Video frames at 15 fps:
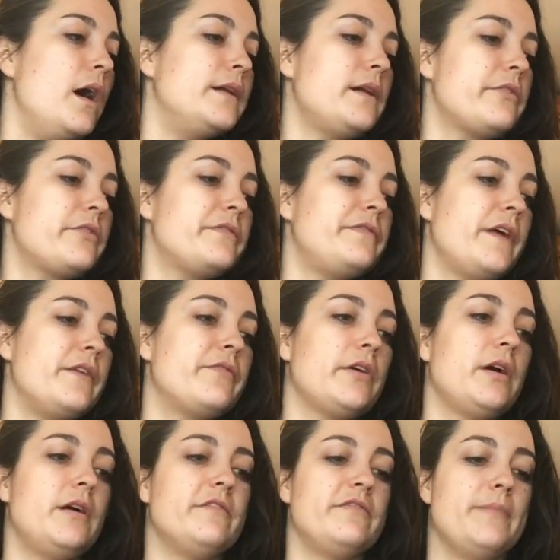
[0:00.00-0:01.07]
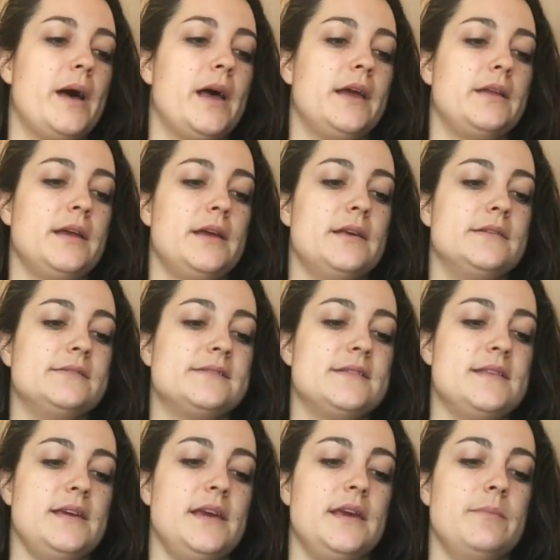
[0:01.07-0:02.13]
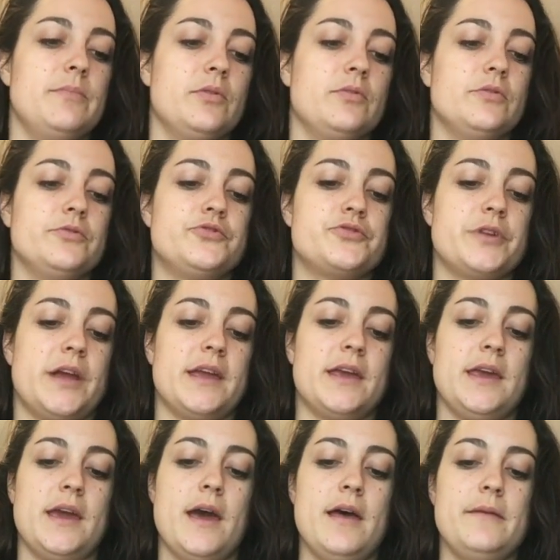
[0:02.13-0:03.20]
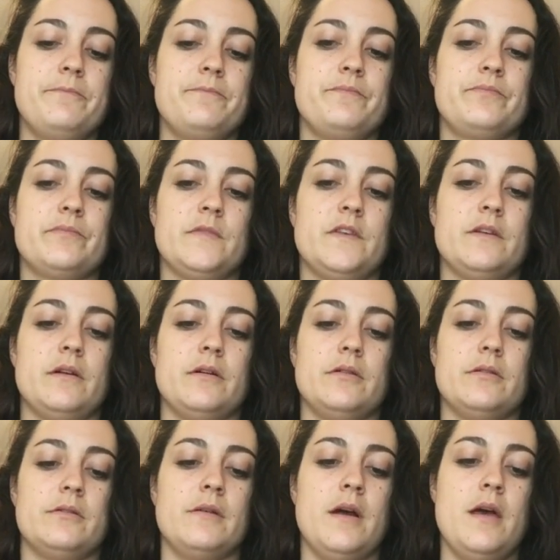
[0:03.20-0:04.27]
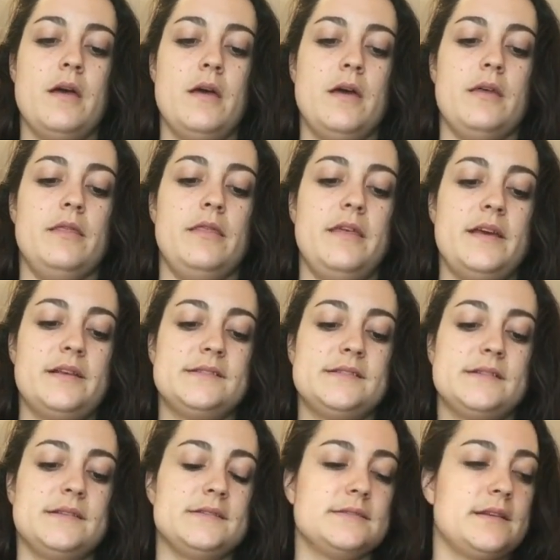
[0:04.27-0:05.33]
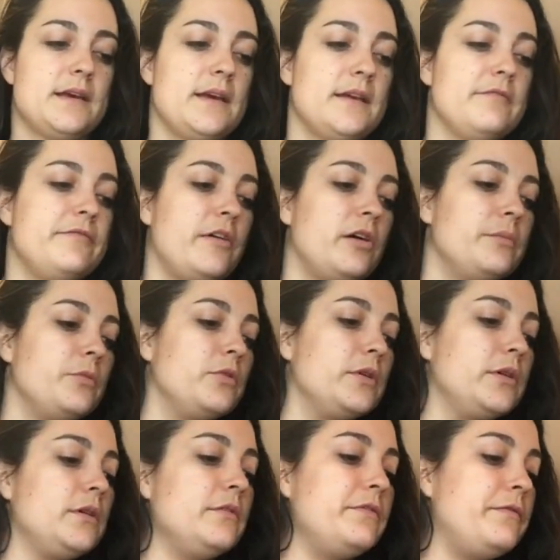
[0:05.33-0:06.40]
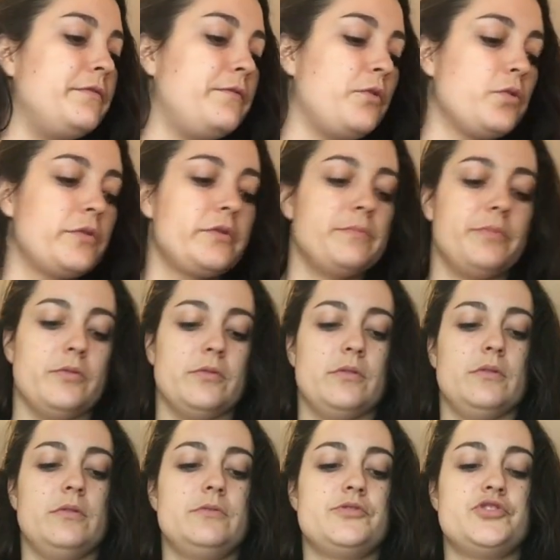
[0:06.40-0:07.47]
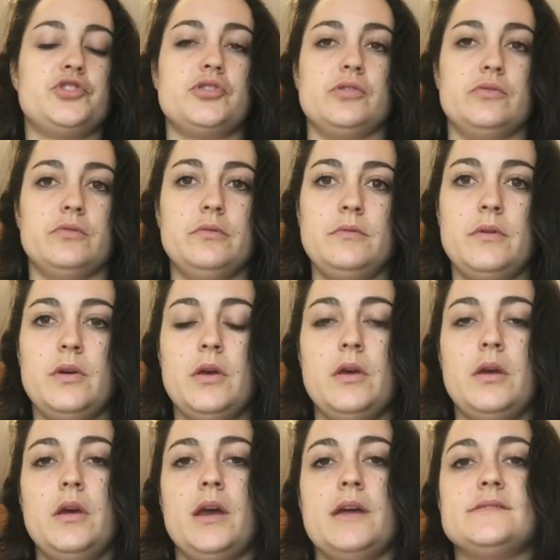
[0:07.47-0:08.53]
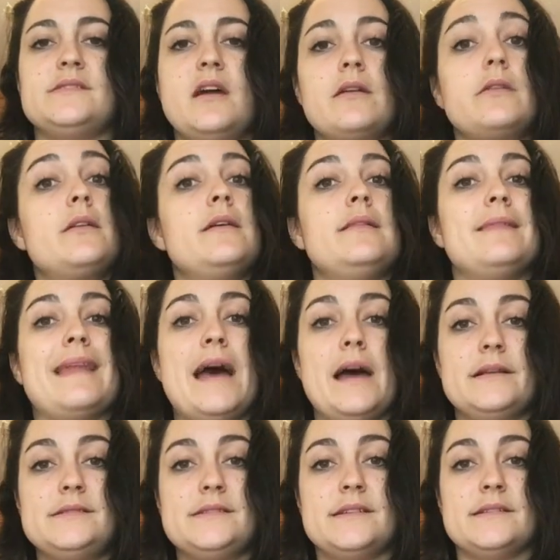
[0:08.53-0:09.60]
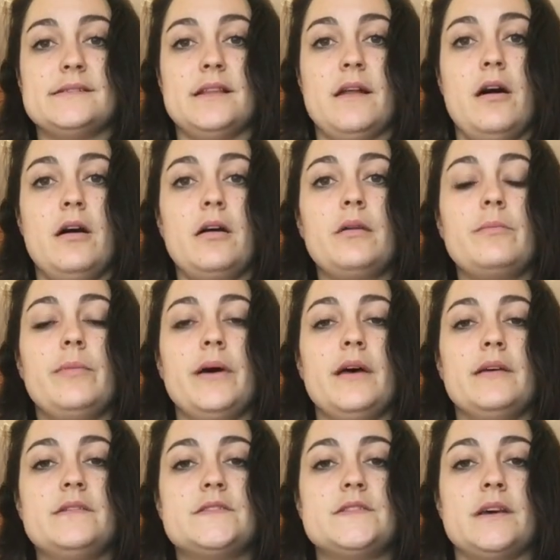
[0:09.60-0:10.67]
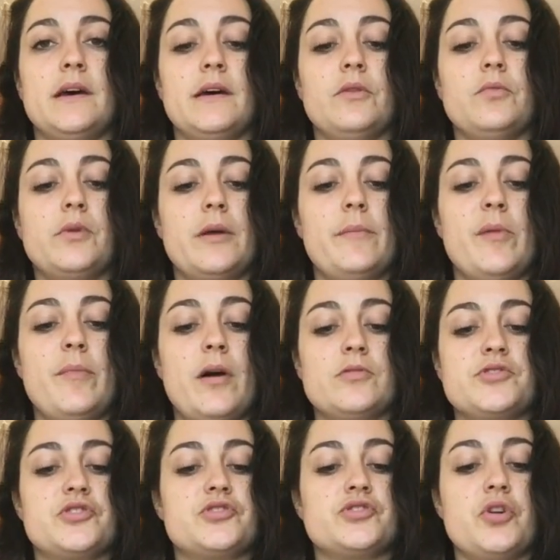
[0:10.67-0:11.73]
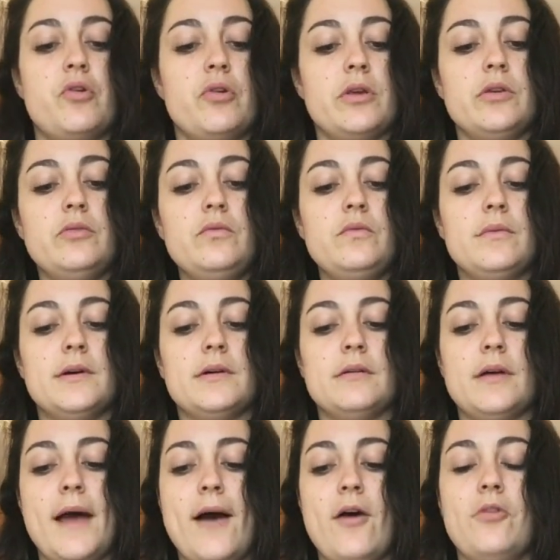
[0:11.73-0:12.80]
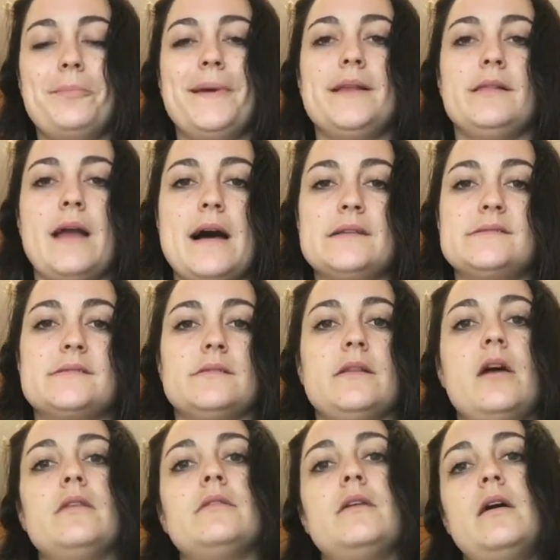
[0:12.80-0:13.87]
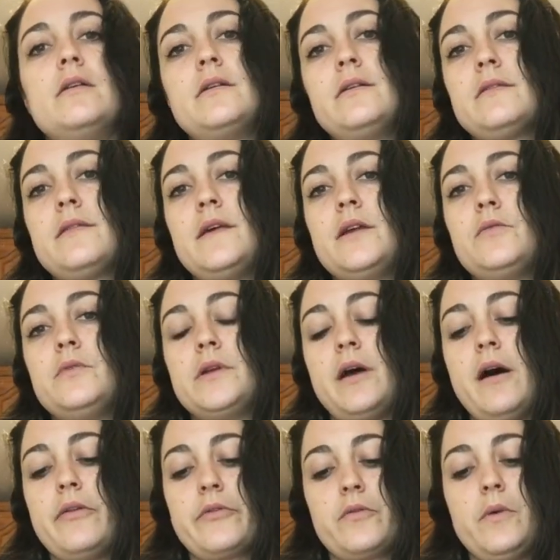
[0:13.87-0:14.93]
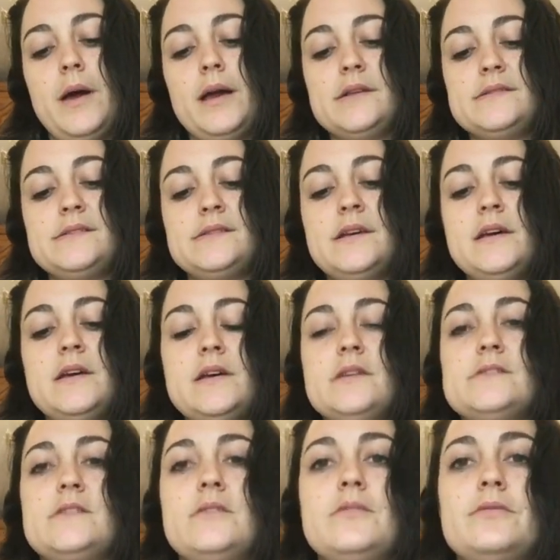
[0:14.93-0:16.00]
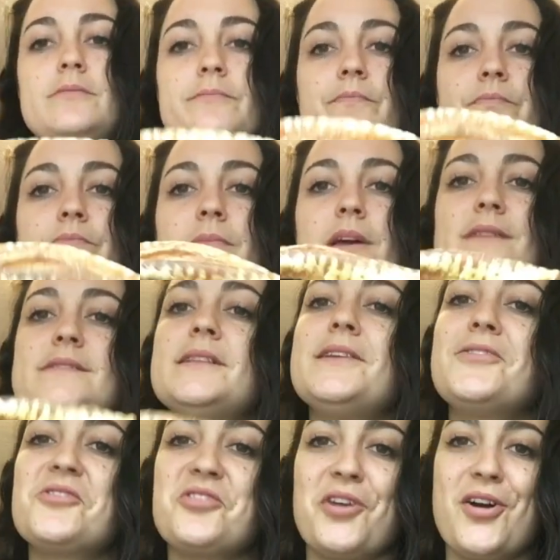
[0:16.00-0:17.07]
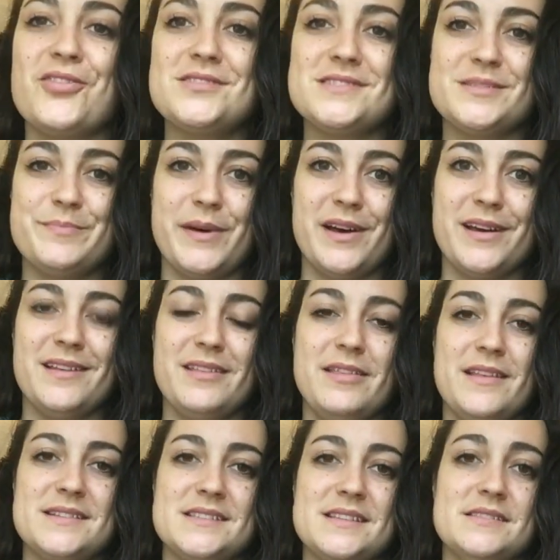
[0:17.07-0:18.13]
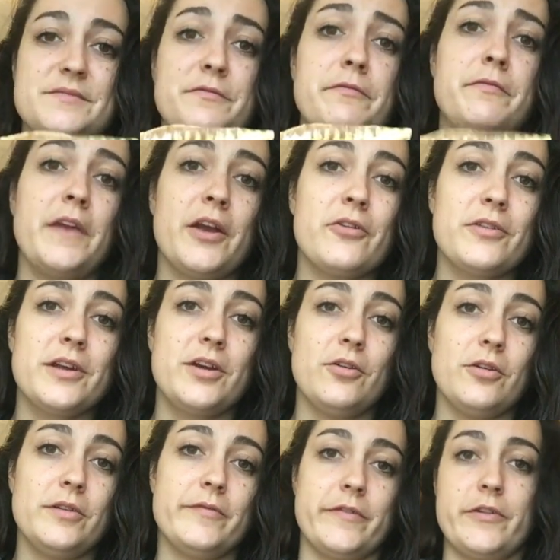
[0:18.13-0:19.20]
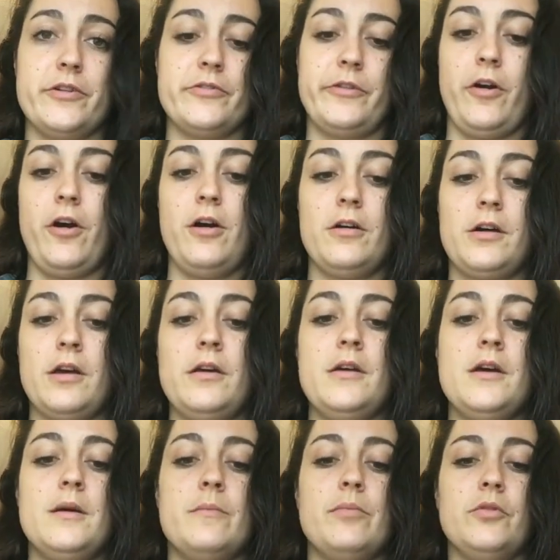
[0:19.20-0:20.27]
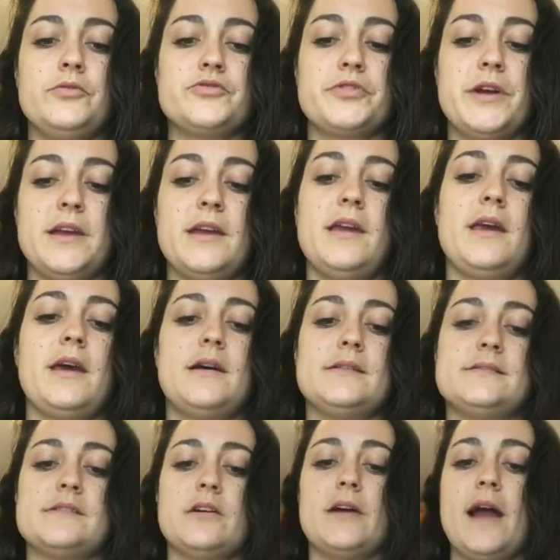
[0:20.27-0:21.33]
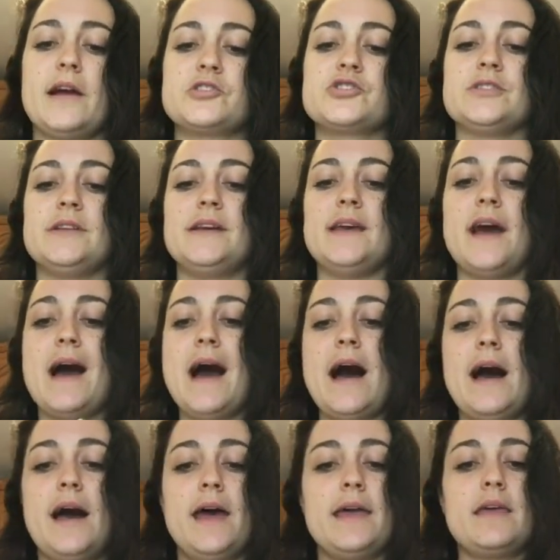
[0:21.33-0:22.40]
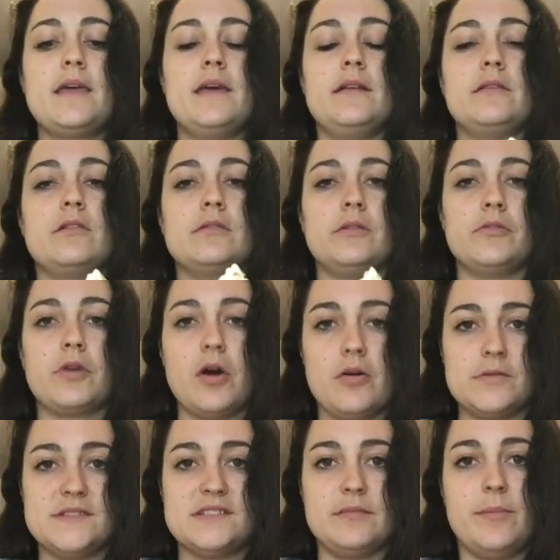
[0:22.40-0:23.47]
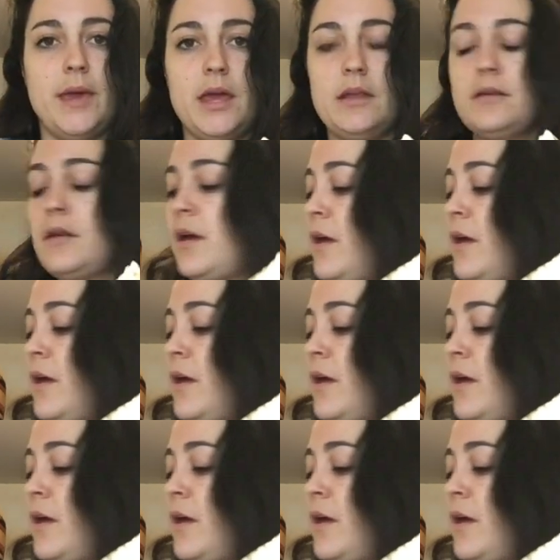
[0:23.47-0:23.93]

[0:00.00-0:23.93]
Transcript: Another favorite of mine is the bowl trachea. So this is a far more affordable chew. It's not going to last as long, but what I'm about to show you will help it last a lot longer than it would otherwise. So it's a little gross, but this is very good for your dog. Bowl tracheas are actually high in glucosamine.